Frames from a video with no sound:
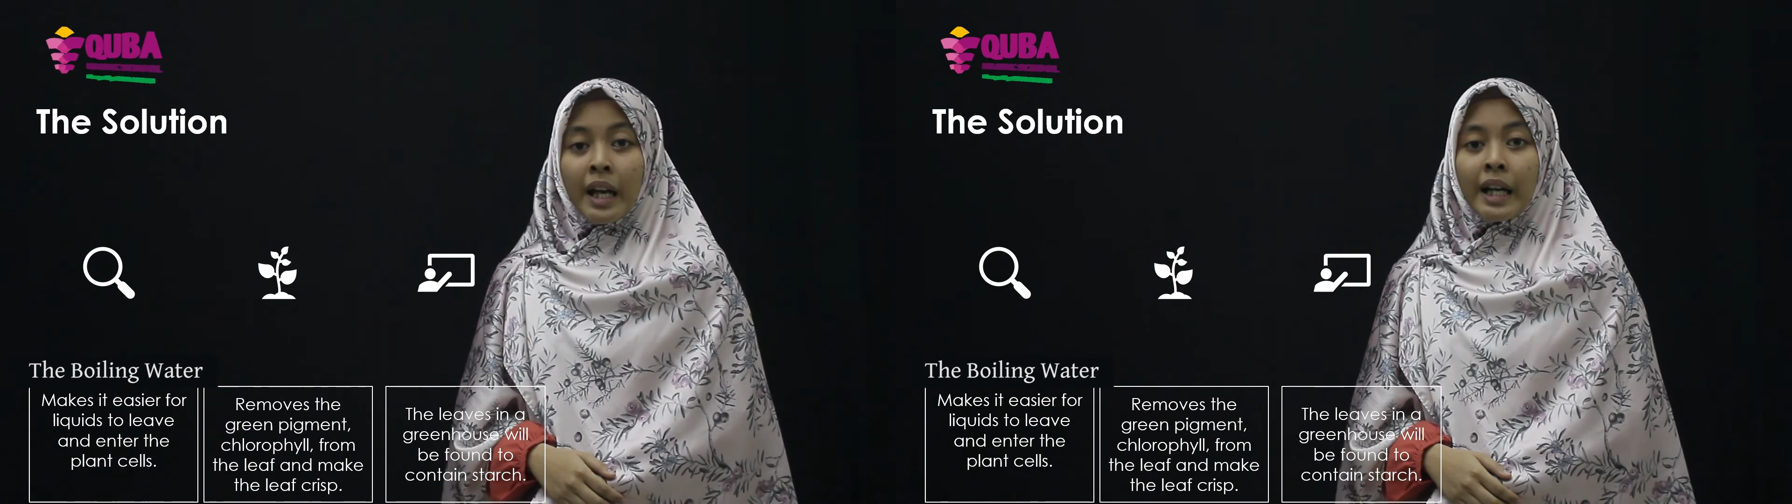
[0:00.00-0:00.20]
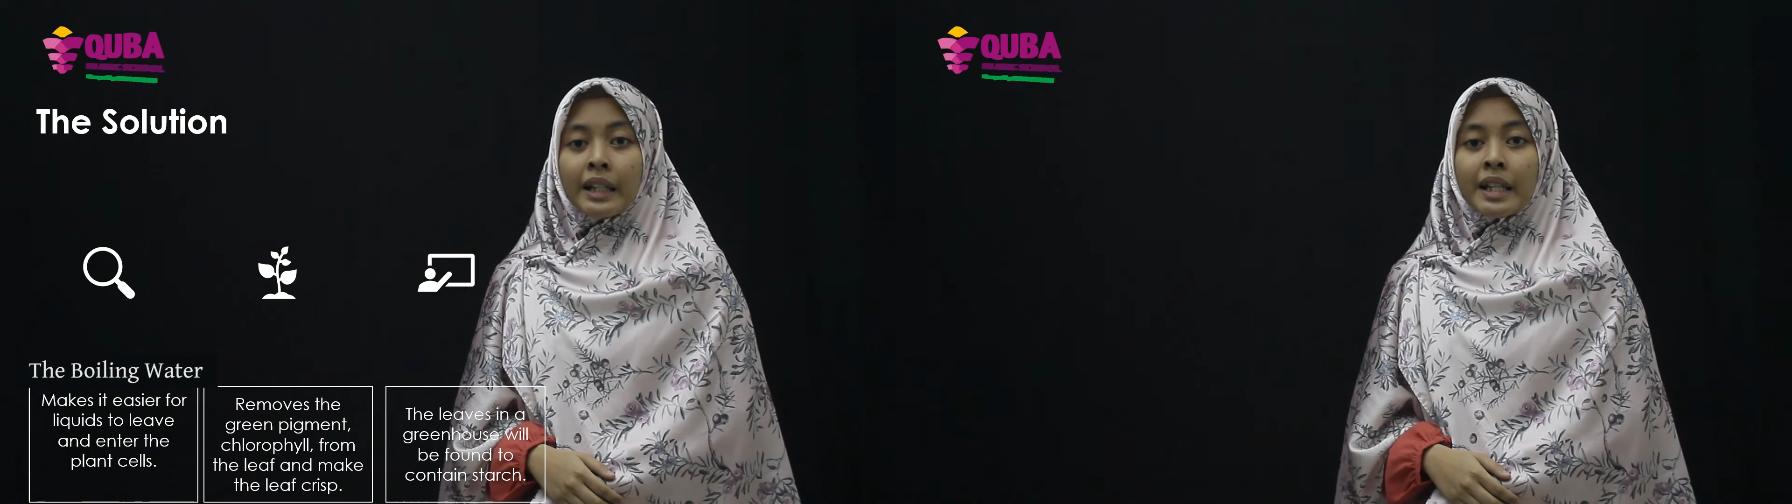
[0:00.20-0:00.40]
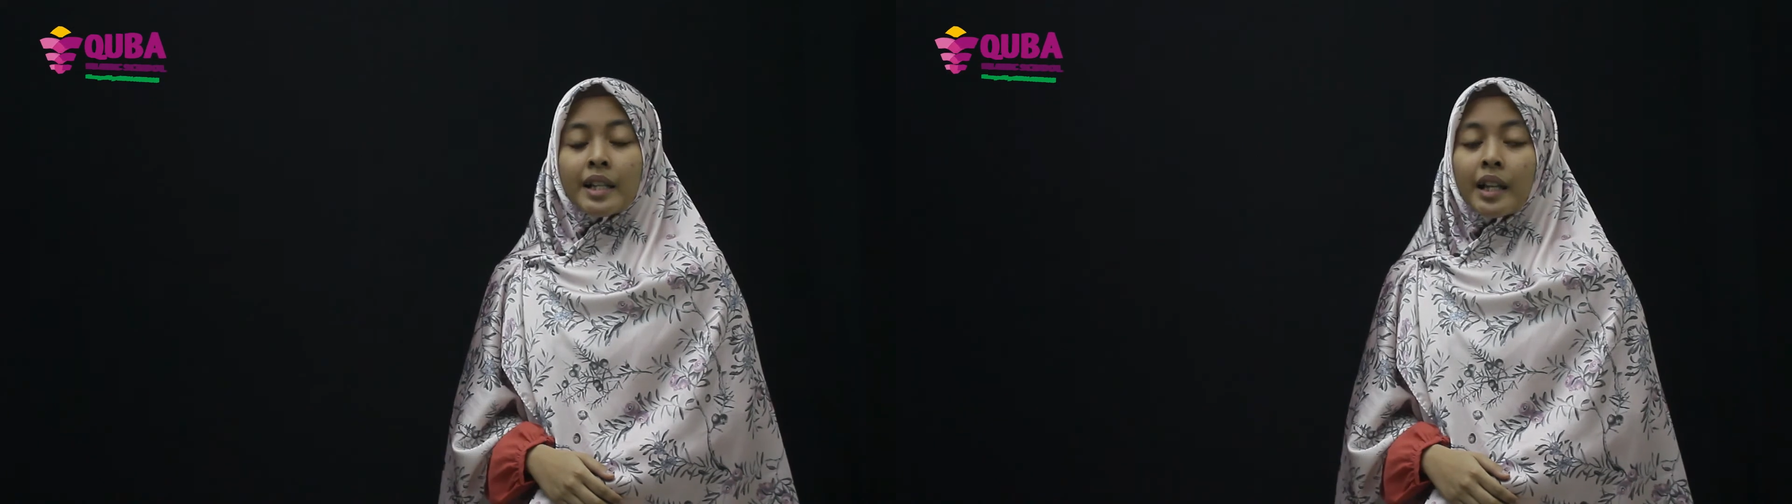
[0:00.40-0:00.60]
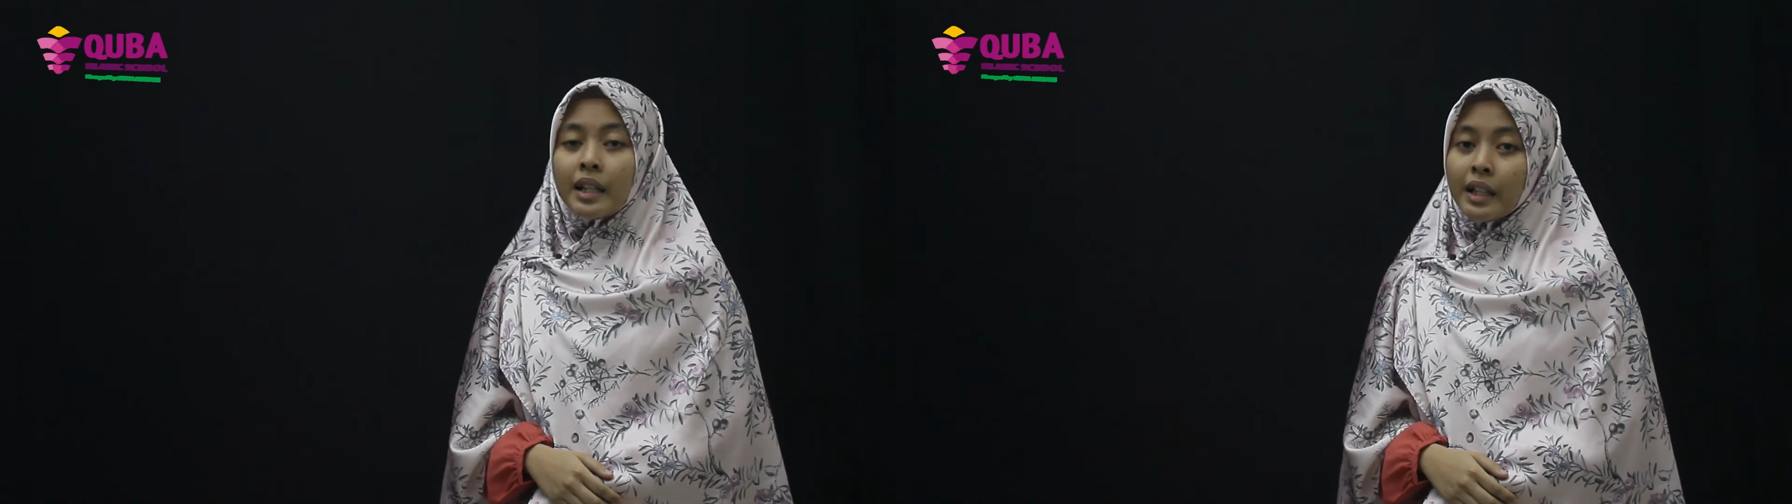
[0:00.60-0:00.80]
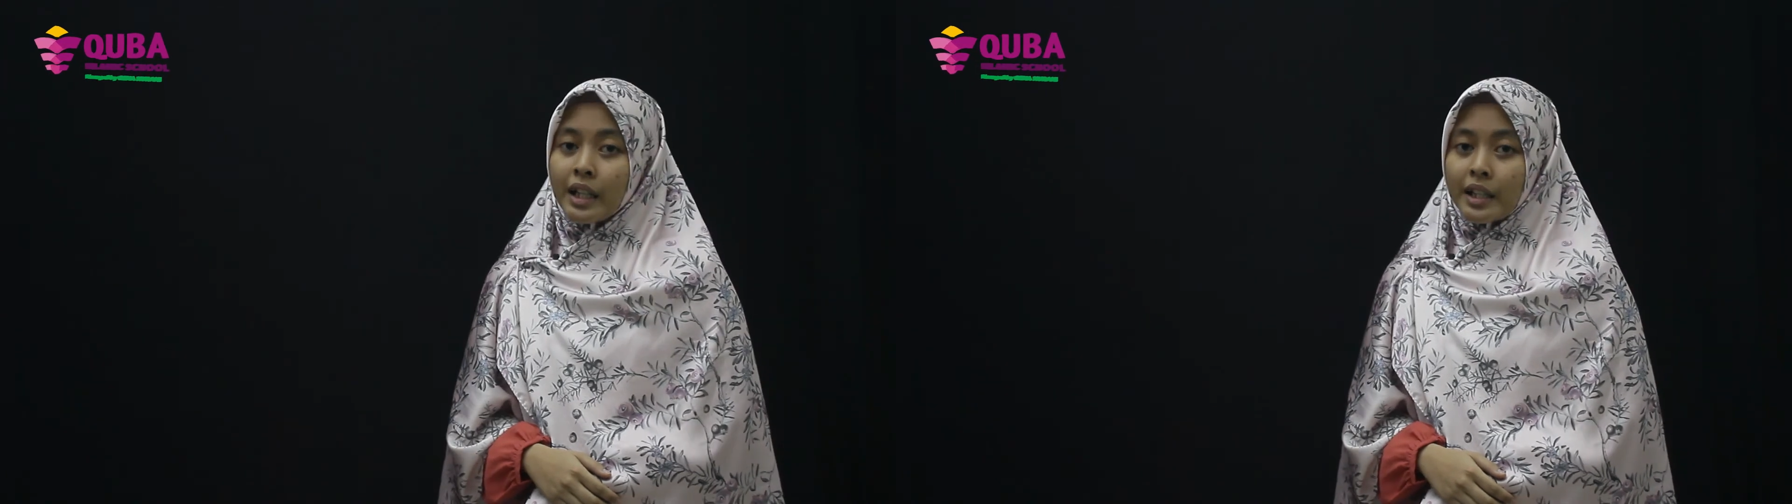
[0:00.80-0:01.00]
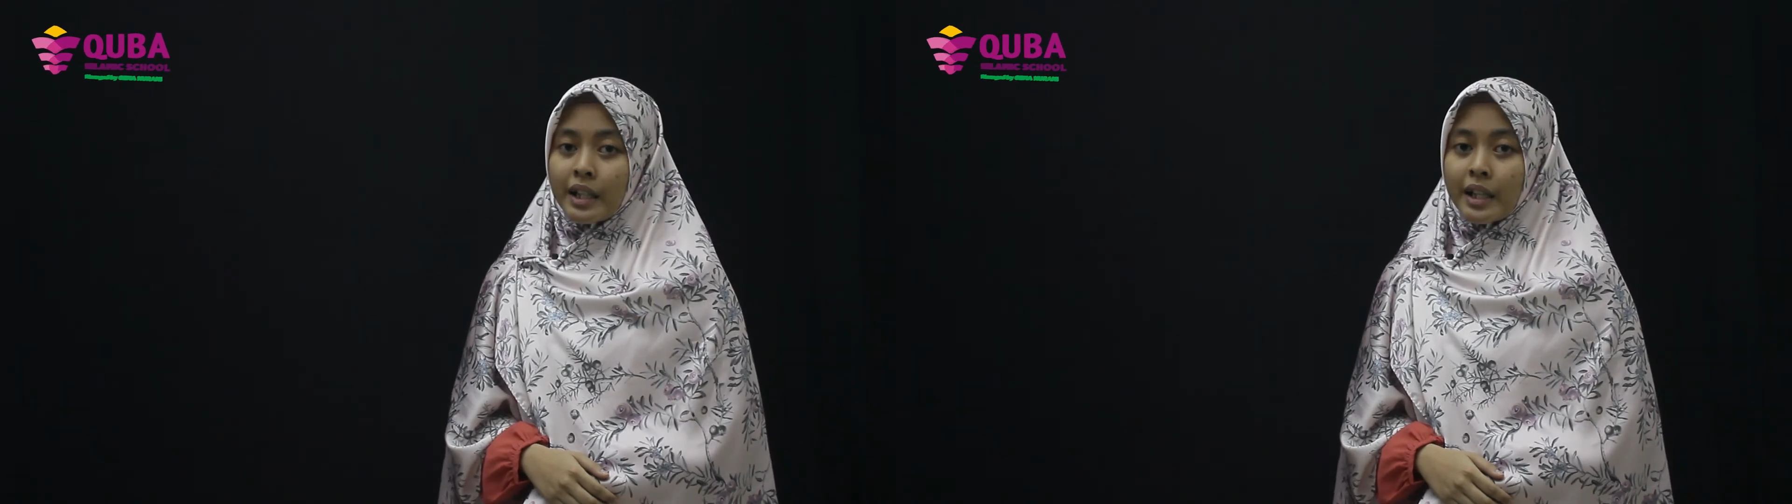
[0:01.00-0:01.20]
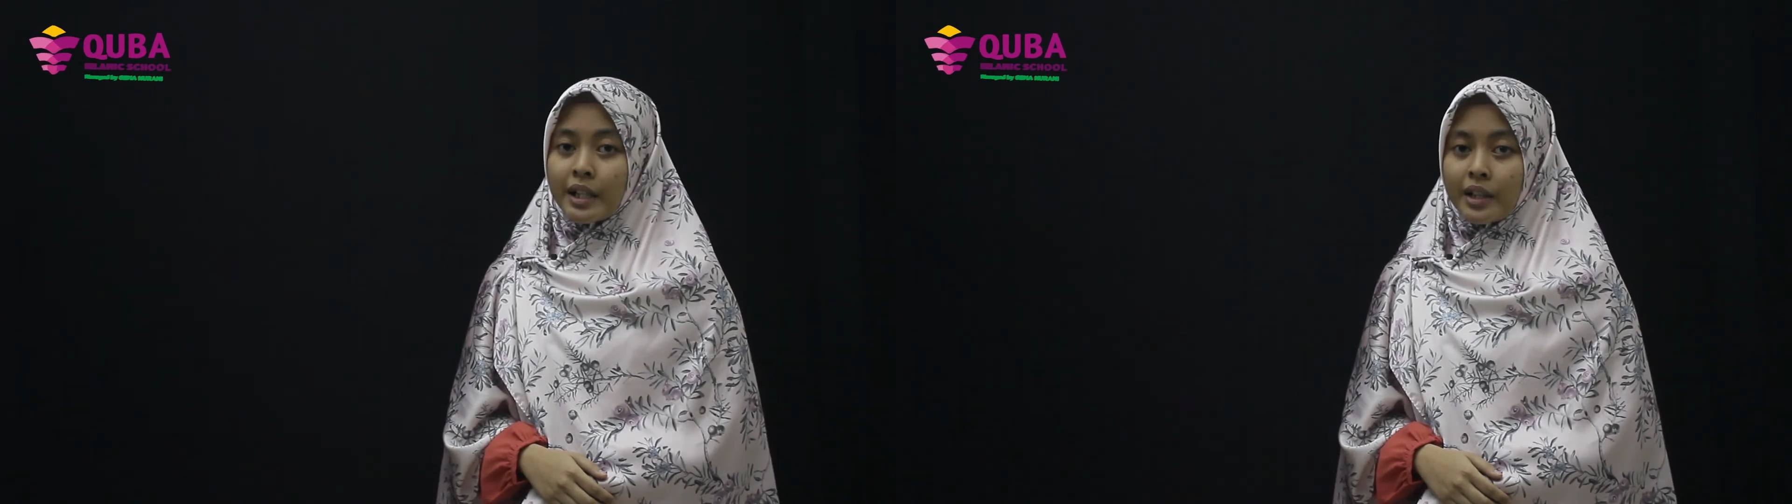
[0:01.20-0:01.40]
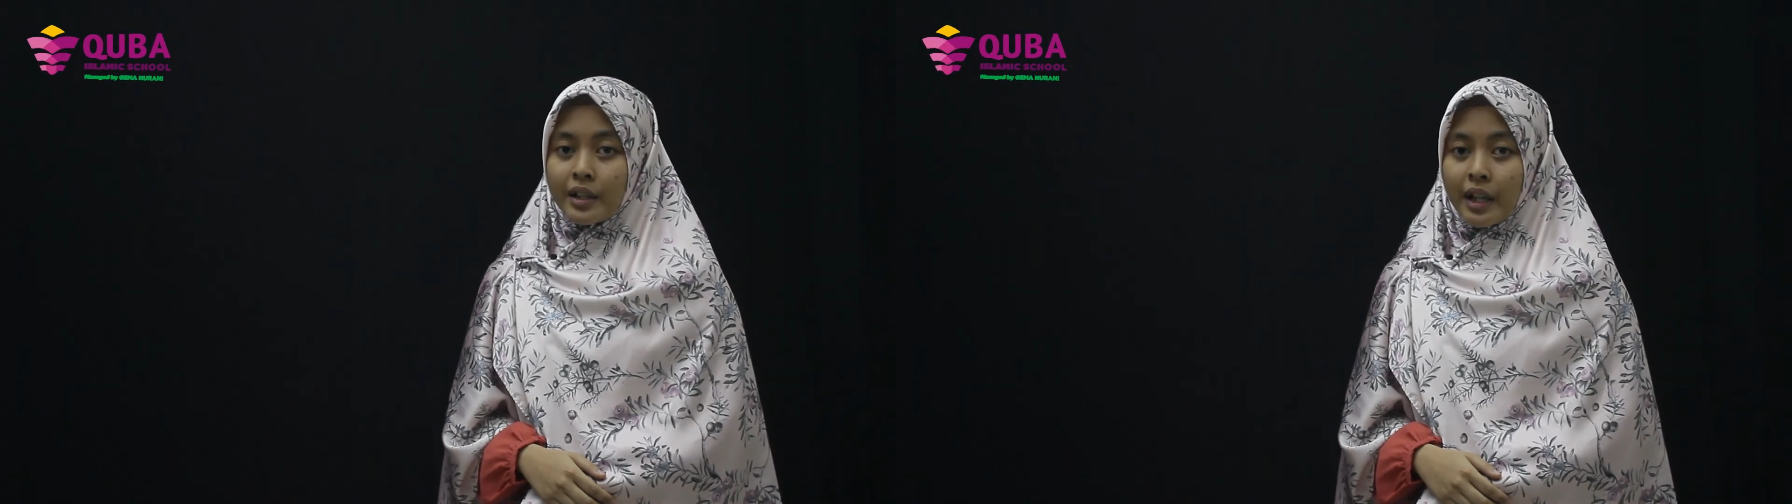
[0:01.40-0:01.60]
And the second
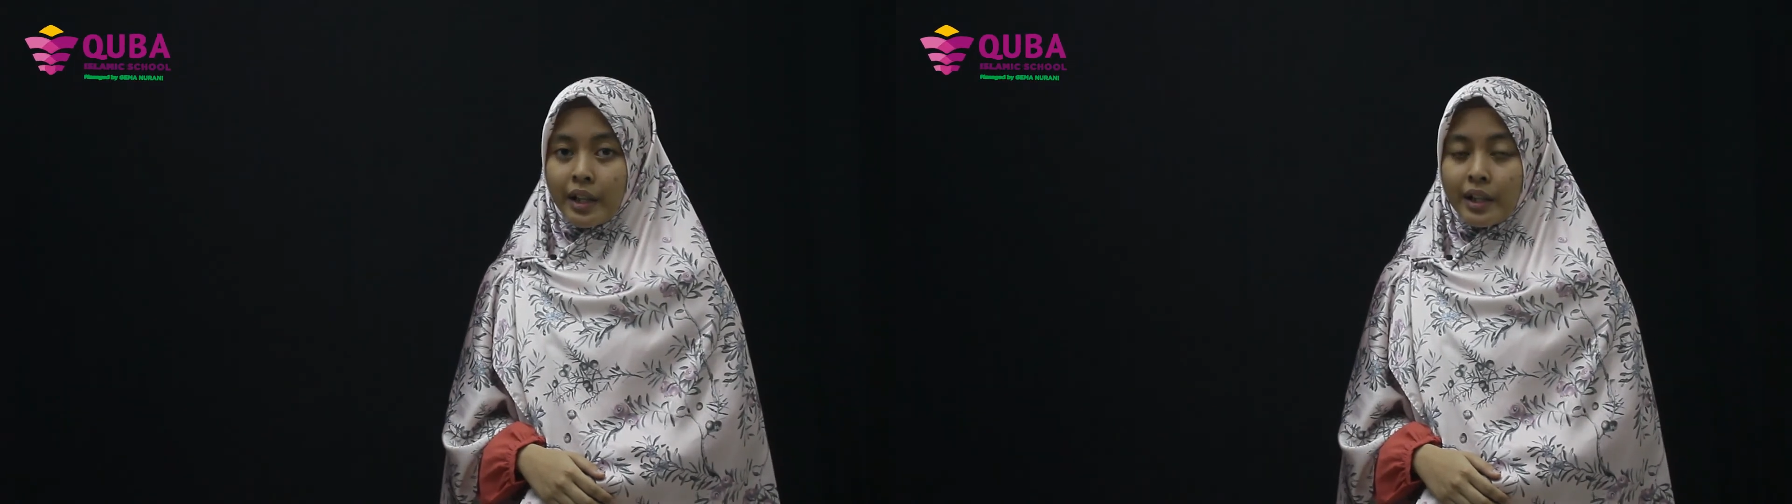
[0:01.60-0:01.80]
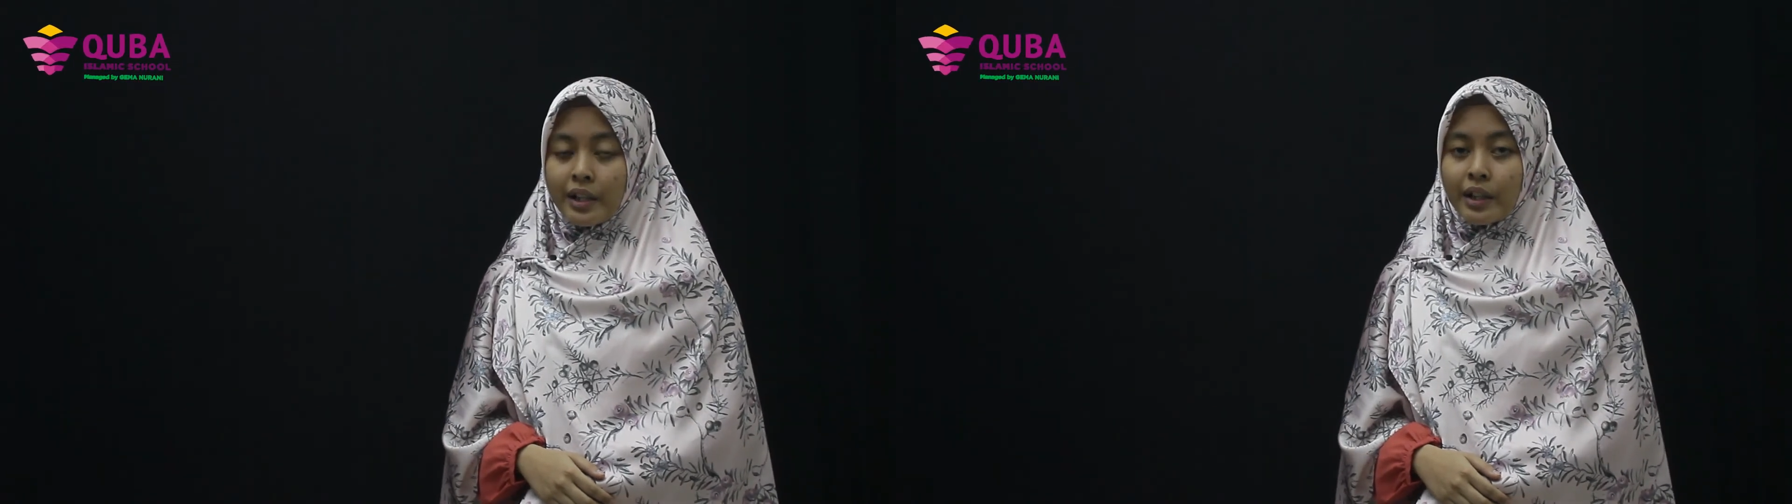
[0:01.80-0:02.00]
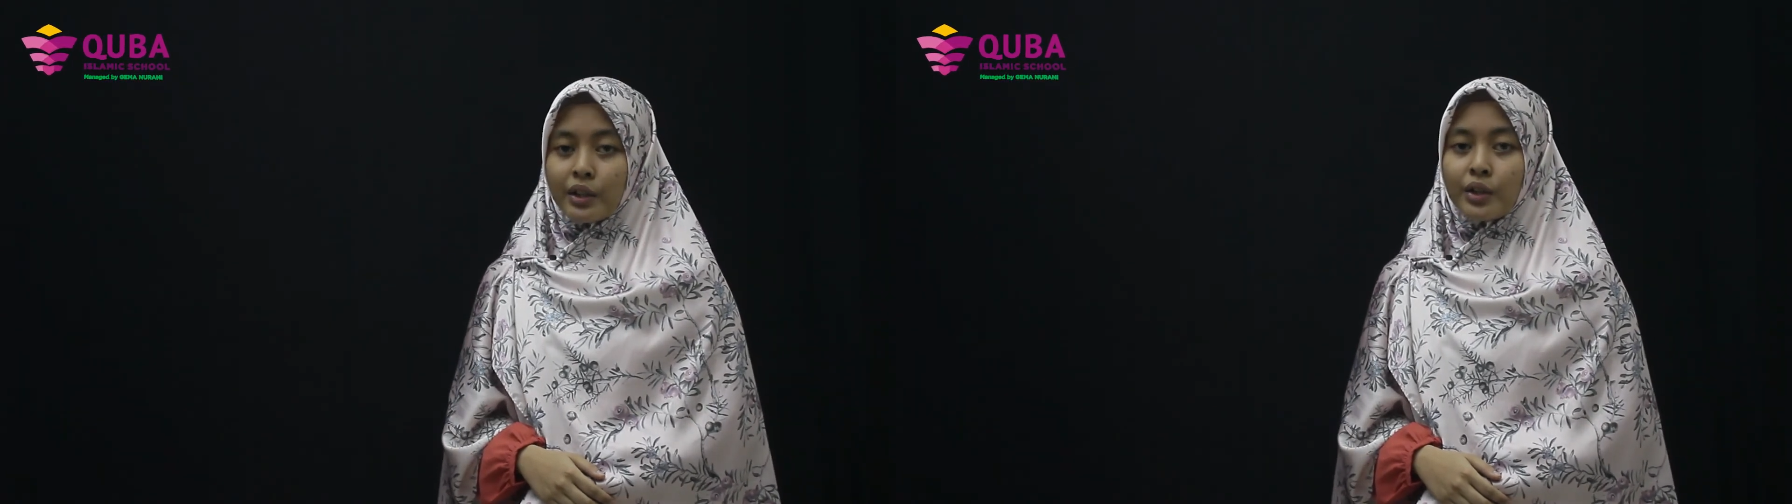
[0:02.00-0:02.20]
exercise that